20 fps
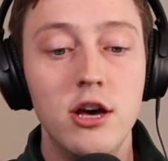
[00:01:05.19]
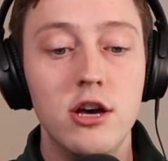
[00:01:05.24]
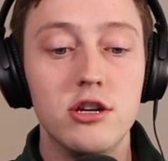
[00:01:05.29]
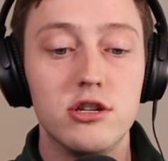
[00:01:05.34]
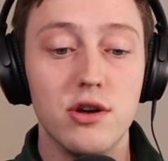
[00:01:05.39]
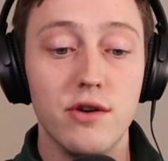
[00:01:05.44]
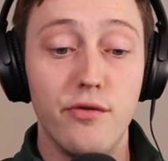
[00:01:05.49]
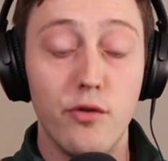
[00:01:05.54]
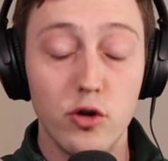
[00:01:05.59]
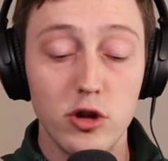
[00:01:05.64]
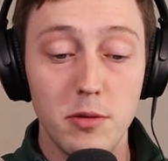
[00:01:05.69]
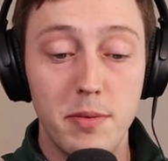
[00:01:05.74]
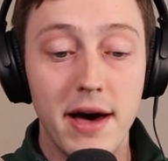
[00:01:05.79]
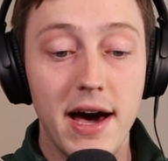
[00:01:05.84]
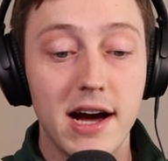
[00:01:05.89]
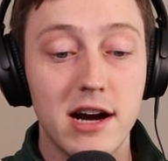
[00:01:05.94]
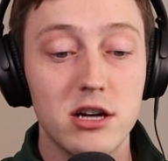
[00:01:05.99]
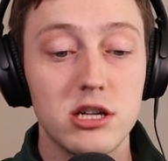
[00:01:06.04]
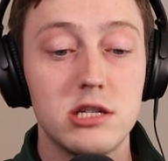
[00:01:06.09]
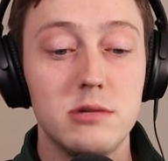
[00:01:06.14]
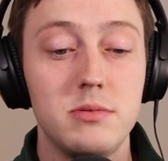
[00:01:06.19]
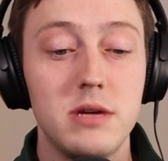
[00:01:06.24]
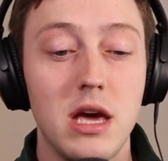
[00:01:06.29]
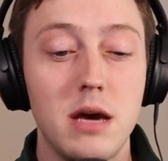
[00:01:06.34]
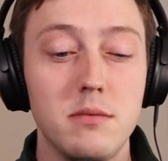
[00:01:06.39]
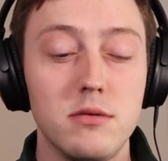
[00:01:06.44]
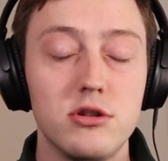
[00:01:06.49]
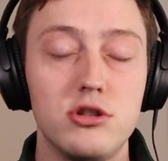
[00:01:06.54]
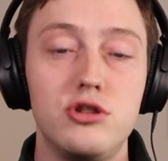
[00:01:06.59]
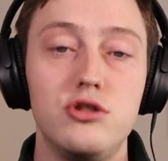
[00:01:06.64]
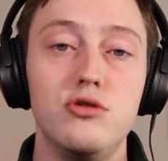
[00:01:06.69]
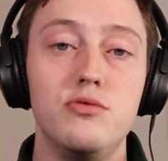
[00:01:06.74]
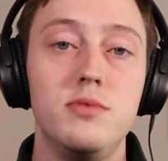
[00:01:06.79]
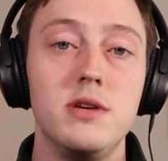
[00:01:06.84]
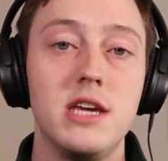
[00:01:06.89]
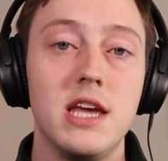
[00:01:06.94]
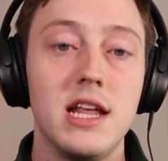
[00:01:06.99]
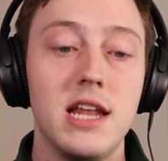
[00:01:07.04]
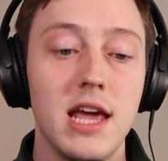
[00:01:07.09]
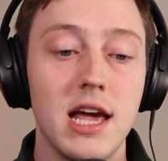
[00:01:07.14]
So for the Packers to be able to be
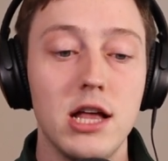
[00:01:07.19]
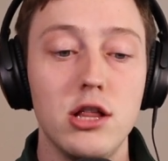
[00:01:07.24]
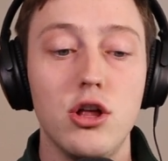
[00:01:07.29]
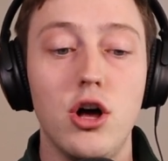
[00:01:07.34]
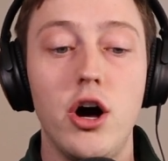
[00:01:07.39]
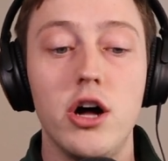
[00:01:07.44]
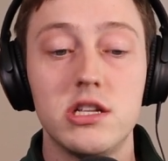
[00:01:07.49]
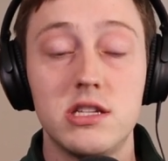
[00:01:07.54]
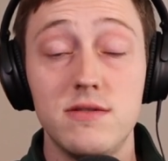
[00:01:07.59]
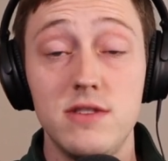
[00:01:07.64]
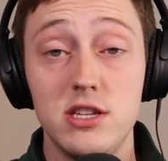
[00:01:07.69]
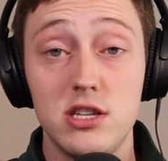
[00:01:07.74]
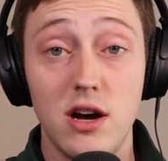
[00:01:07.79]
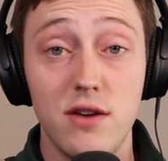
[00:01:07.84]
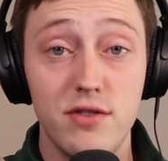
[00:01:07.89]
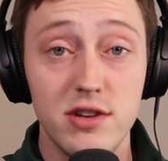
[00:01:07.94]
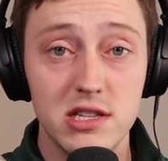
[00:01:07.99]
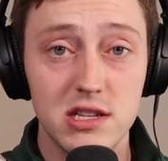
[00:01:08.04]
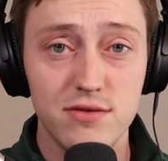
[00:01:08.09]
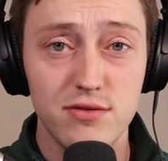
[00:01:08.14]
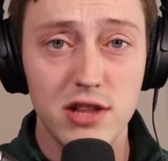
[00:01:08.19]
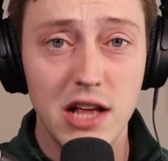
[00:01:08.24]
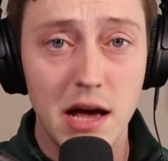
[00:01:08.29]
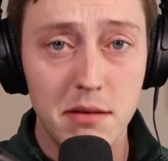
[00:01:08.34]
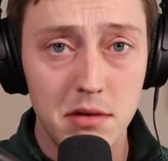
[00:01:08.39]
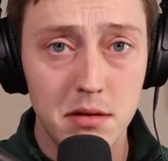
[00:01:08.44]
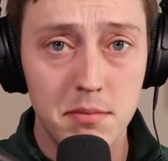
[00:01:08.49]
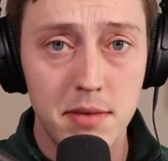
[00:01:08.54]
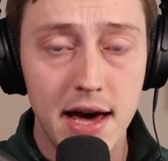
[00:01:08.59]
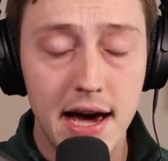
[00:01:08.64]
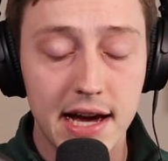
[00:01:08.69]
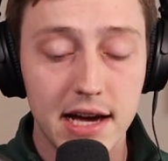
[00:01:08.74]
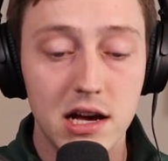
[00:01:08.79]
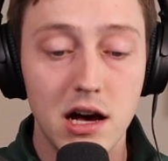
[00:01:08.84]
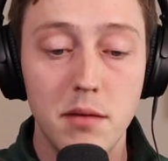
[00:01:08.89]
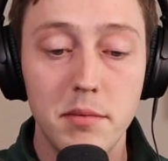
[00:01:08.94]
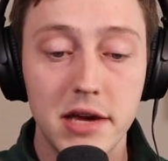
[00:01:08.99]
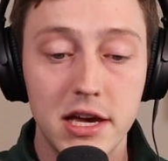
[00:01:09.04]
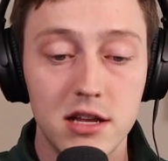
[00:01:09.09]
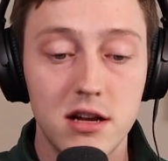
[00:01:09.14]
getting lots of these offensive linemen back
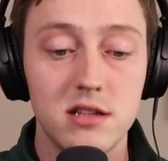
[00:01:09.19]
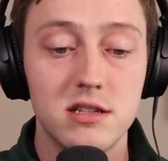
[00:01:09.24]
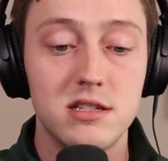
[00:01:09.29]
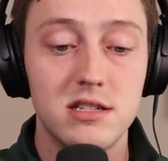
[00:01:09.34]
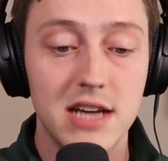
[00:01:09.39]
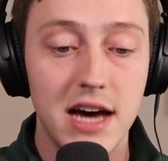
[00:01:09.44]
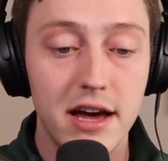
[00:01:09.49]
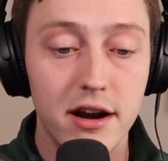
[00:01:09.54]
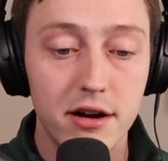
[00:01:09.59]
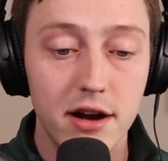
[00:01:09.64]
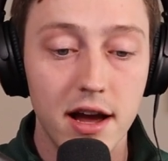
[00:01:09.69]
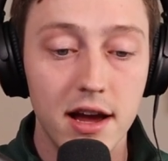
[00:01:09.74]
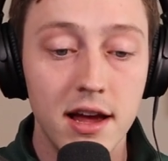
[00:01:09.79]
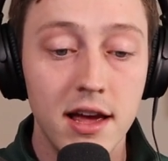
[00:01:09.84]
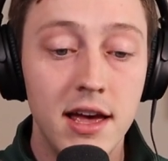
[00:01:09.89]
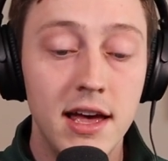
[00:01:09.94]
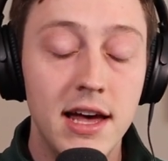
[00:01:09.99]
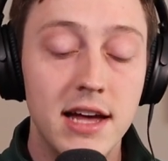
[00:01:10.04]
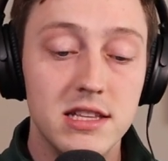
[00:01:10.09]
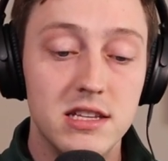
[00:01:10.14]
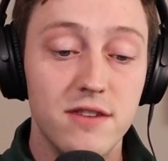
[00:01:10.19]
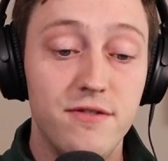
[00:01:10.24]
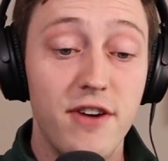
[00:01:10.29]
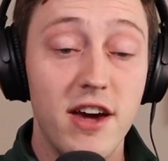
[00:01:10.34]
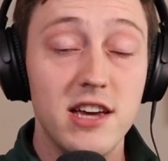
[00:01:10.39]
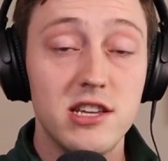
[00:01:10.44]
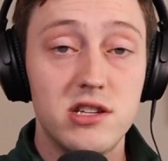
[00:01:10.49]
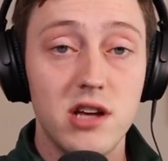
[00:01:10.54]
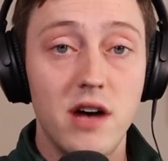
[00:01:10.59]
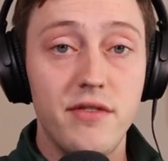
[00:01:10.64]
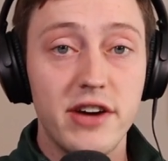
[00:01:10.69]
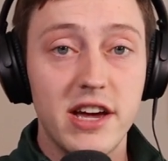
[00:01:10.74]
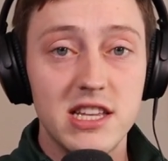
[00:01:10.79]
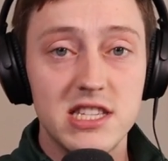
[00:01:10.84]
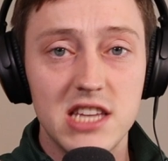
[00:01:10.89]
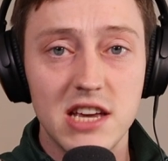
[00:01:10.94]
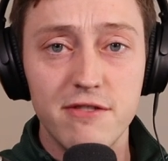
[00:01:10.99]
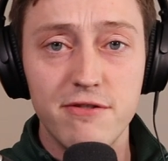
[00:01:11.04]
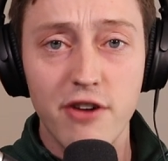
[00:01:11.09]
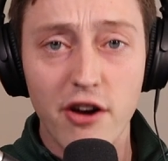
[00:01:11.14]
coming in on Saturday to face off
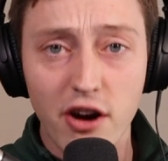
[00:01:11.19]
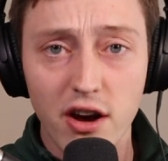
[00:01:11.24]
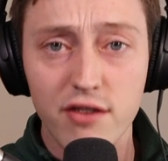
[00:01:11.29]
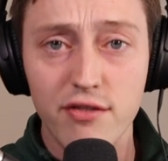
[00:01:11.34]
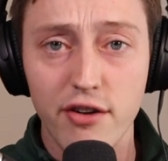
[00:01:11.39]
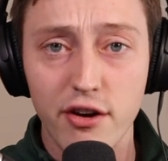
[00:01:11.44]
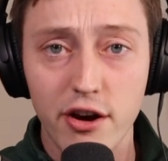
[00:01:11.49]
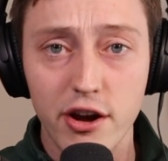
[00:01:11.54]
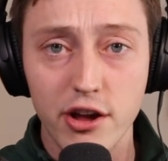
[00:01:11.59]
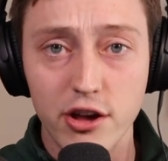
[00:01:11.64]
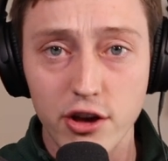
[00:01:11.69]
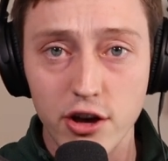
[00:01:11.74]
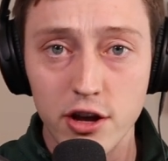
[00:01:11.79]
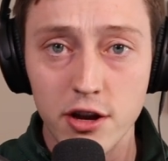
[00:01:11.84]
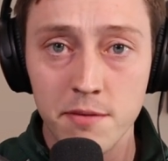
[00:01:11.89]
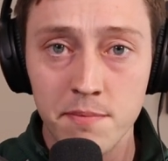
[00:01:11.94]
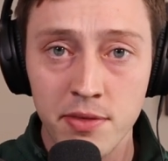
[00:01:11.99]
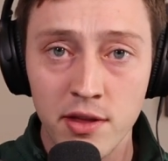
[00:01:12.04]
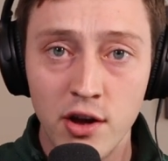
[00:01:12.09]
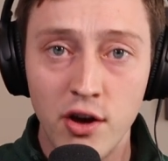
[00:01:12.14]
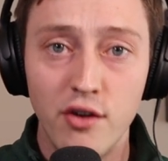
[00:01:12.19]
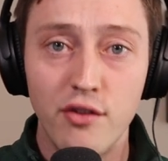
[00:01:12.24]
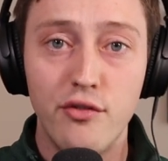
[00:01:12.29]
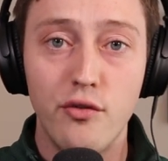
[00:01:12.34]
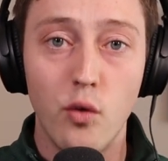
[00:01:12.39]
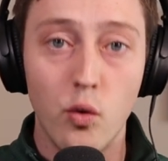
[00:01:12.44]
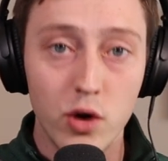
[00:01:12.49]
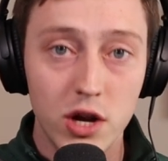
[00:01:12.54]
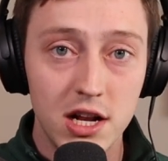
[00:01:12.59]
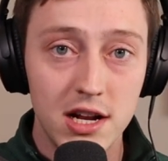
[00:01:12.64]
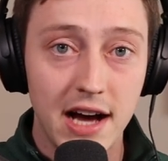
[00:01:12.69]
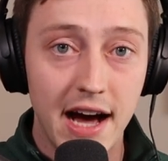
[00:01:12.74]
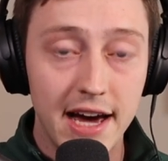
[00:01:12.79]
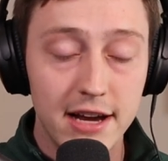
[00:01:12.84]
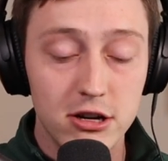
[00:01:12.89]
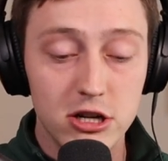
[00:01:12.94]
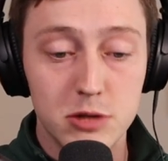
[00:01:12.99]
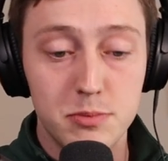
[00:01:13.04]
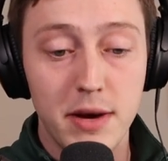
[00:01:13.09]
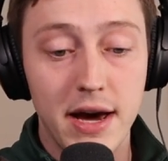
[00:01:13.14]
against a very, very good
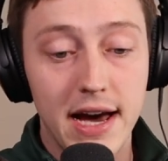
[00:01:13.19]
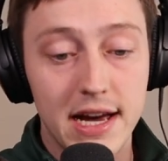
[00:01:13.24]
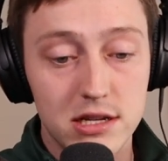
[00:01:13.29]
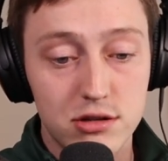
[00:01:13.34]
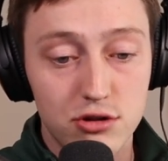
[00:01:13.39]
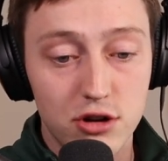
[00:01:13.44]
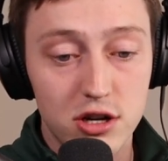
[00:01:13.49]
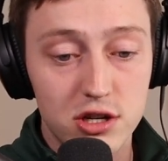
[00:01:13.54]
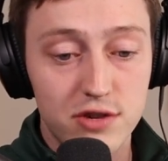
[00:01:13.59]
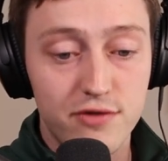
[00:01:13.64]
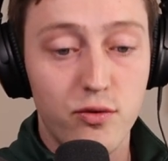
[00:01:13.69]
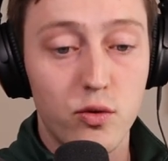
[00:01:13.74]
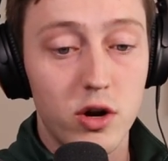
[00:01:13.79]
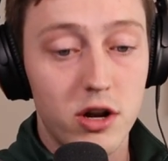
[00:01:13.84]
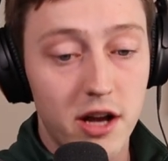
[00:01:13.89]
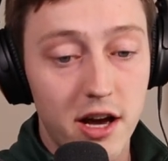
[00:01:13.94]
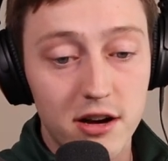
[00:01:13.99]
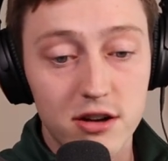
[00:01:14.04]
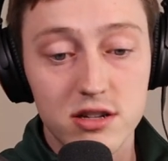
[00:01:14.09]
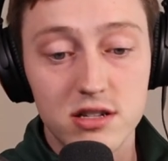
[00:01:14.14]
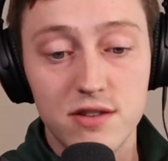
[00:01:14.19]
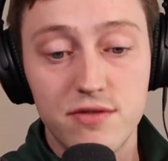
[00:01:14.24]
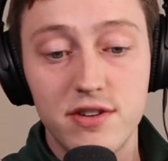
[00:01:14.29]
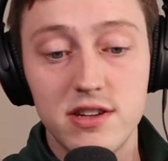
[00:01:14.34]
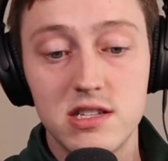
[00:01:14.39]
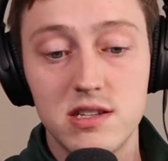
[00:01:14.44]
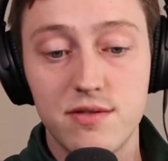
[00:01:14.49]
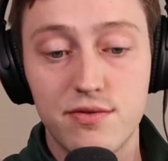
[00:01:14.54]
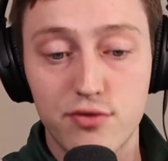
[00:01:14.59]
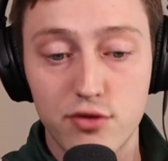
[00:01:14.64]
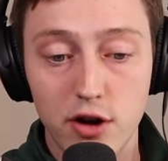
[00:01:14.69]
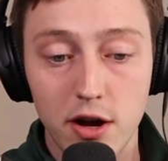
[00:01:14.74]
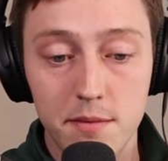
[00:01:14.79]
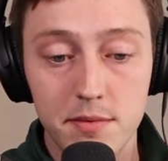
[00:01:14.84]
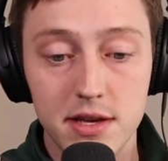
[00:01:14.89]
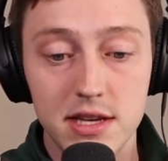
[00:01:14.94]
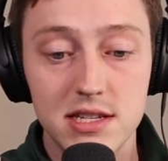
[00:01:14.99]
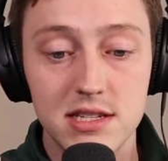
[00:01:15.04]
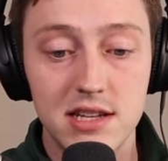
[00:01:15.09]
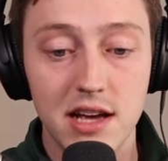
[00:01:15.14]
49ers pass rush, 49ers defensive
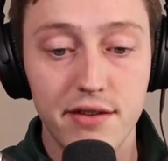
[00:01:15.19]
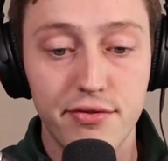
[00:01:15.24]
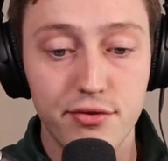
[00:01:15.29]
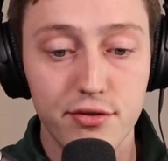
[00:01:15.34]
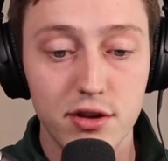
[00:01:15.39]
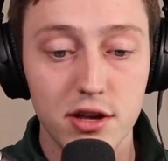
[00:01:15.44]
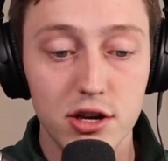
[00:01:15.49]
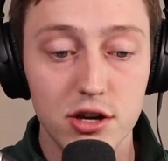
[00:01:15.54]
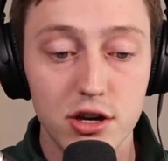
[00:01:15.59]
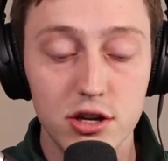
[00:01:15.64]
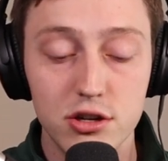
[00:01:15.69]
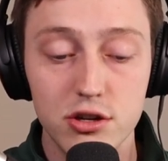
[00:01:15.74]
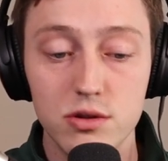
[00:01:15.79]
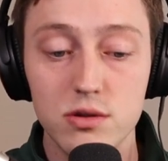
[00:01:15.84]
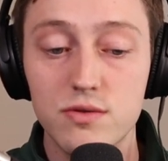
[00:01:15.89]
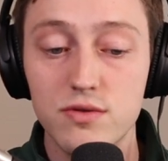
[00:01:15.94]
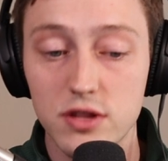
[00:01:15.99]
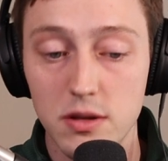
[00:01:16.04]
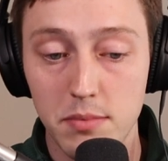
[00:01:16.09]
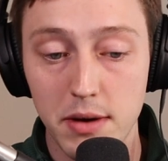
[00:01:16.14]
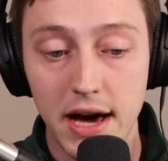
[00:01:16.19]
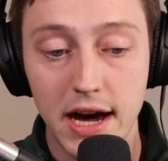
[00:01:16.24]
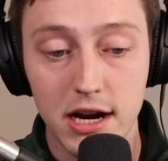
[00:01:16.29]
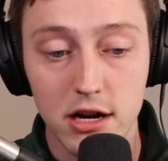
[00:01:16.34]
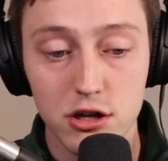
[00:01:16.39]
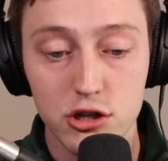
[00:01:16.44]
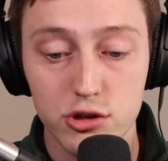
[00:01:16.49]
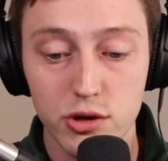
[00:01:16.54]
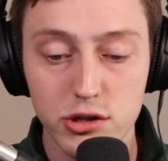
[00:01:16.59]
front, is definitely good news for the Packers.